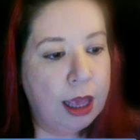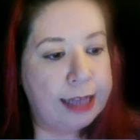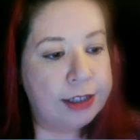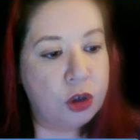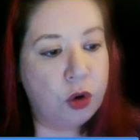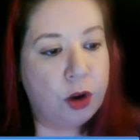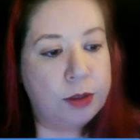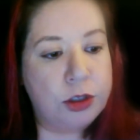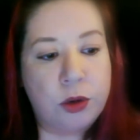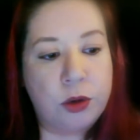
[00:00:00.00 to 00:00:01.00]
Instagram
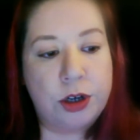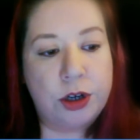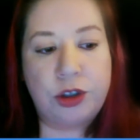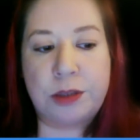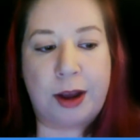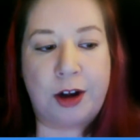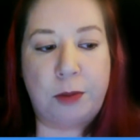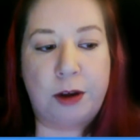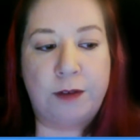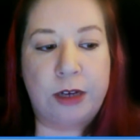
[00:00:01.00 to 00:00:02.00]
and Twitter, just minor
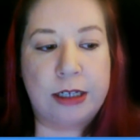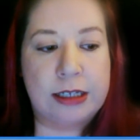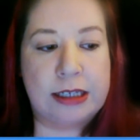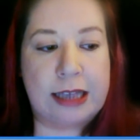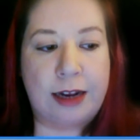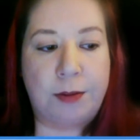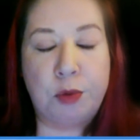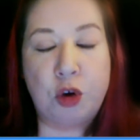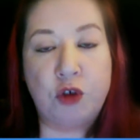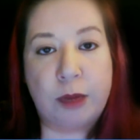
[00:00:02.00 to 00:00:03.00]
bug fixes and
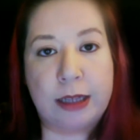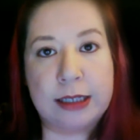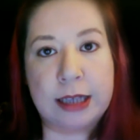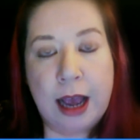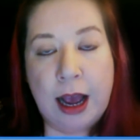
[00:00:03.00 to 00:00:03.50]
improvements,